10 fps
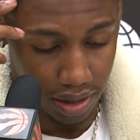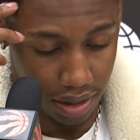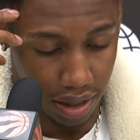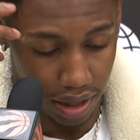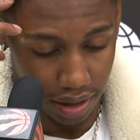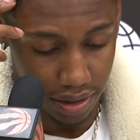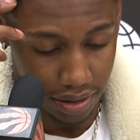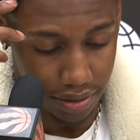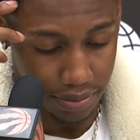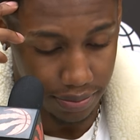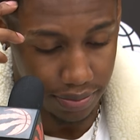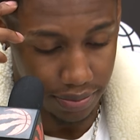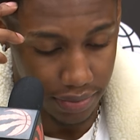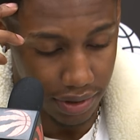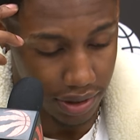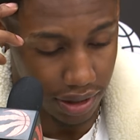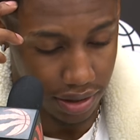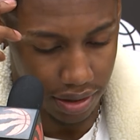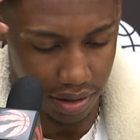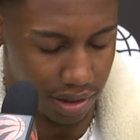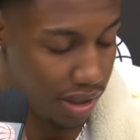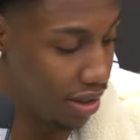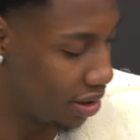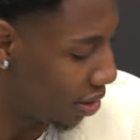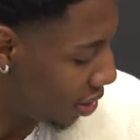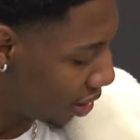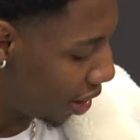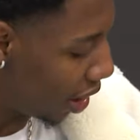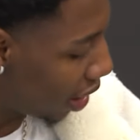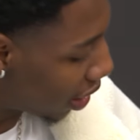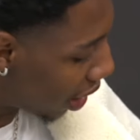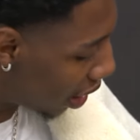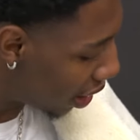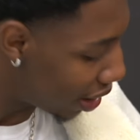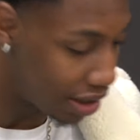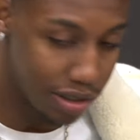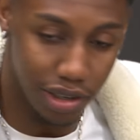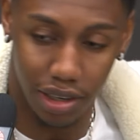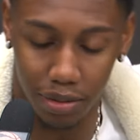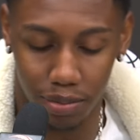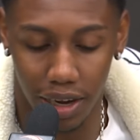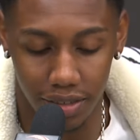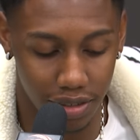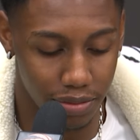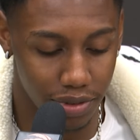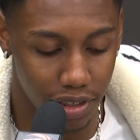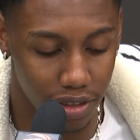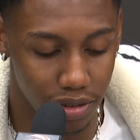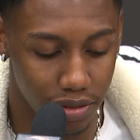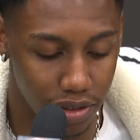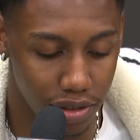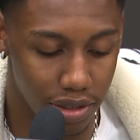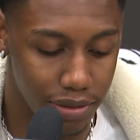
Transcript: Yeah. 6. Sheesh. Yeah, I gotta go practice some free throws for sure.